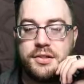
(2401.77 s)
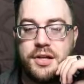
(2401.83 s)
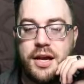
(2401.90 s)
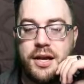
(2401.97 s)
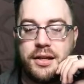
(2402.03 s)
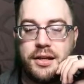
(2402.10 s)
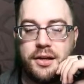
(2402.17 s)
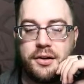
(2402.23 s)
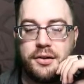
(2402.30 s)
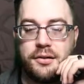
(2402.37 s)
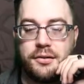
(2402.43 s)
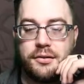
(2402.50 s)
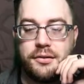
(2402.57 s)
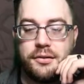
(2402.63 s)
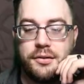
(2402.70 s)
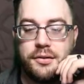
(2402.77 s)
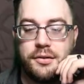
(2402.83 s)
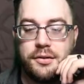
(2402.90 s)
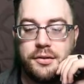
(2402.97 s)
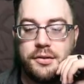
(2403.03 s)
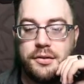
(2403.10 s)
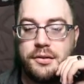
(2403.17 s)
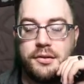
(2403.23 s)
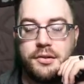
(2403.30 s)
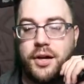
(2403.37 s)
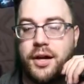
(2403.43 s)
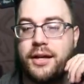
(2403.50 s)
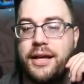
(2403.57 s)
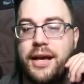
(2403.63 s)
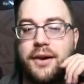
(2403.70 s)
here and Try to
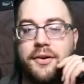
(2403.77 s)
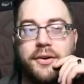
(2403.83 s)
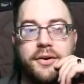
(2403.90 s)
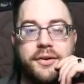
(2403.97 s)
counter.